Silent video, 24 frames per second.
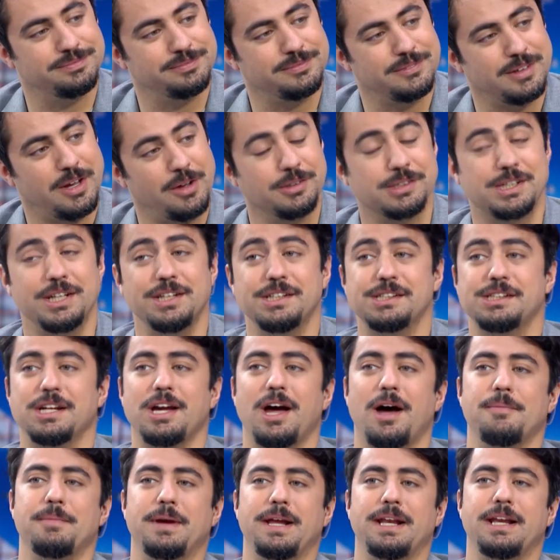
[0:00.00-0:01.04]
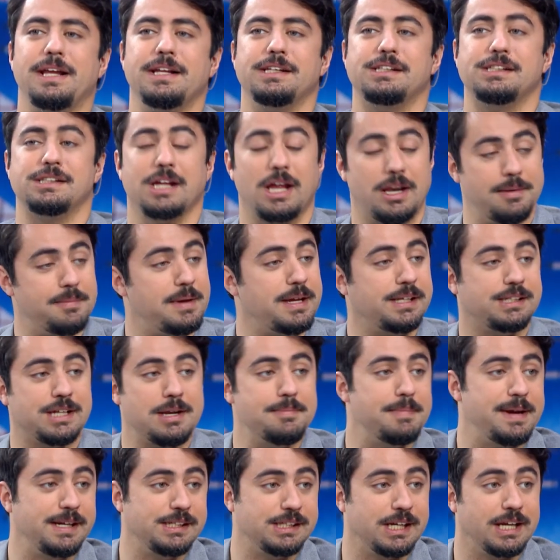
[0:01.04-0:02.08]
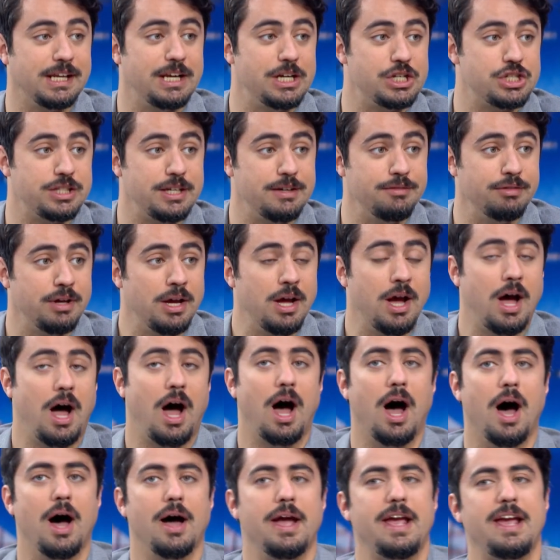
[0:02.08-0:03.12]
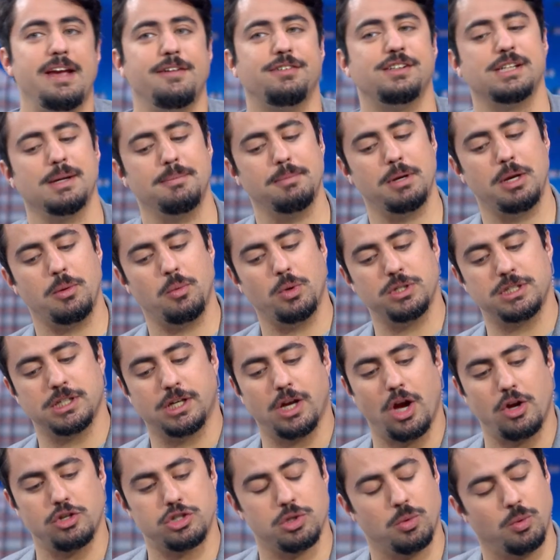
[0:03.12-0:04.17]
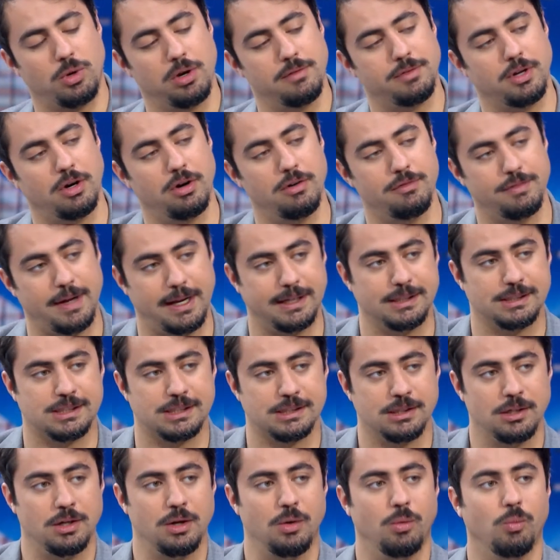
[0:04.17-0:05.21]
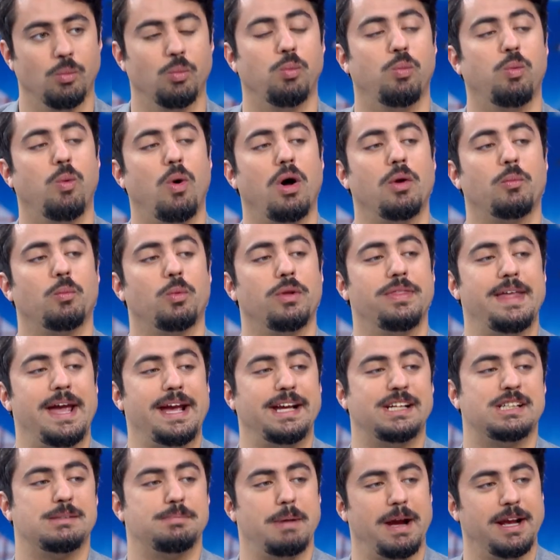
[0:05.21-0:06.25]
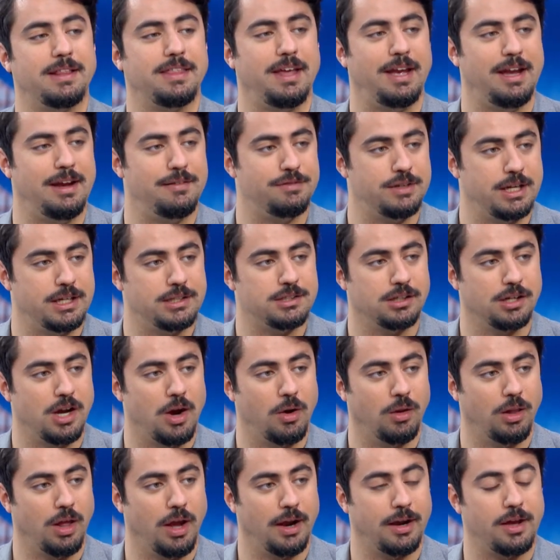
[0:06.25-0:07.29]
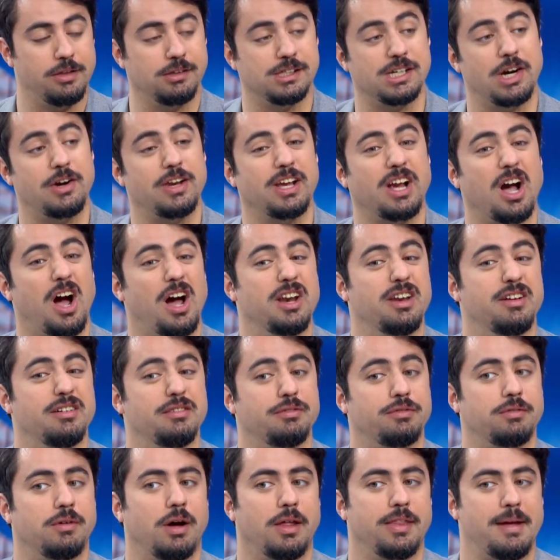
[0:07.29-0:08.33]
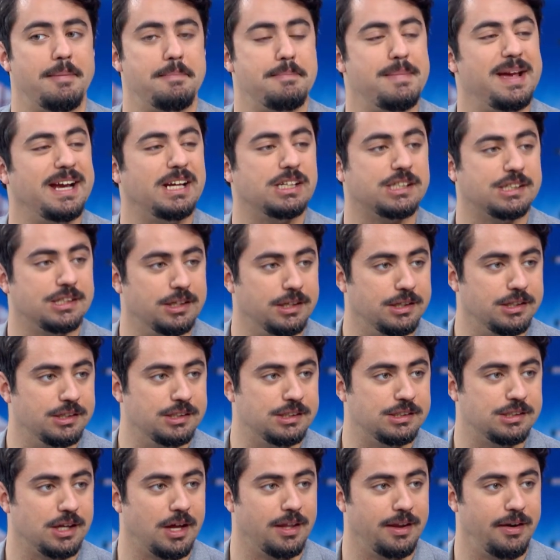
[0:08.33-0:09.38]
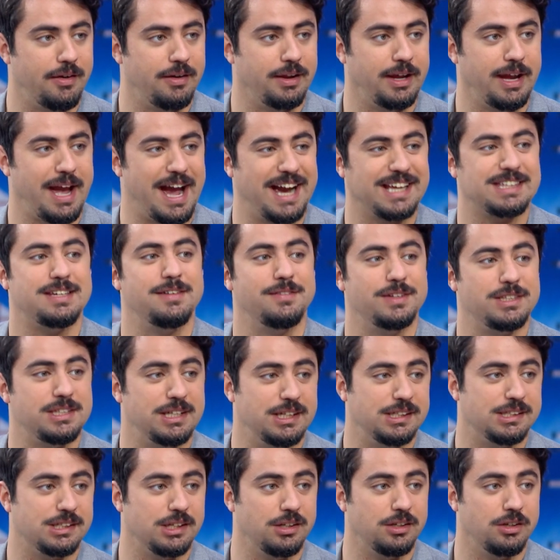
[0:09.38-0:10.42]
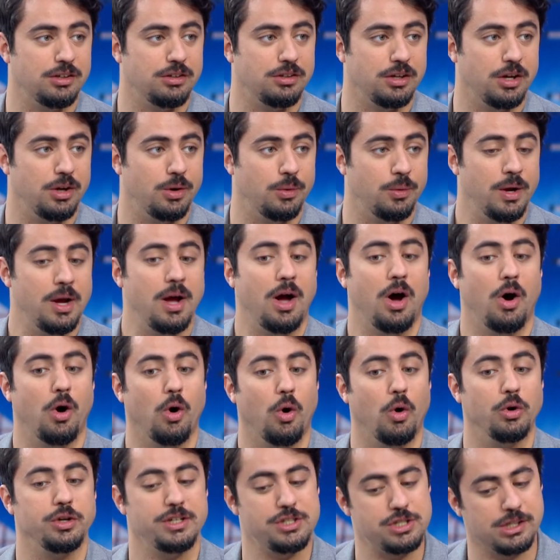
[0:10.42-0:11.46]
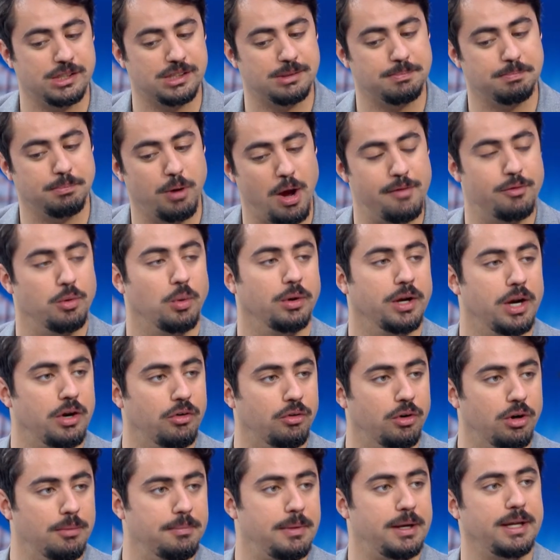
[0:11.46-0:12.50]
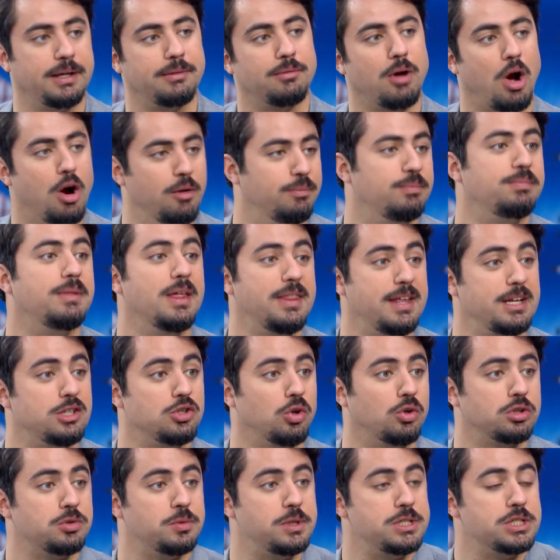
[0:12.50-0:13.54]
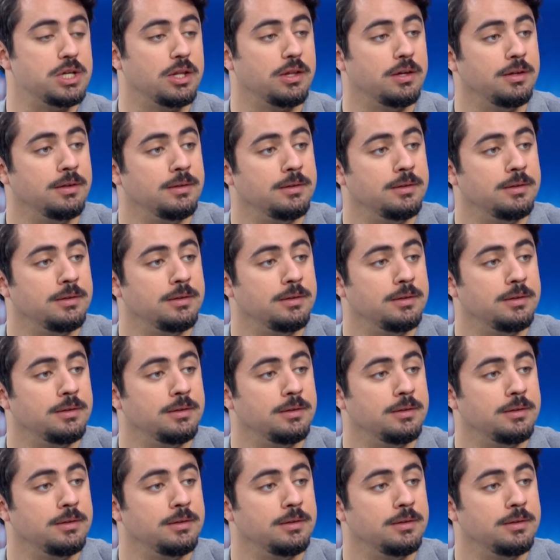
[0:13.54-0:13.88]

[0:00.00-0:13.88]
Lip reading: Okay, I was gonna say, I mean, it's an amazing initiative. If somebody were to go to one of your events, what would they expect the evening to go like? Is there any kind of, are there mixers? Are there any activities that you do? Or do you just put everyone in a room and hope that they talk to each other?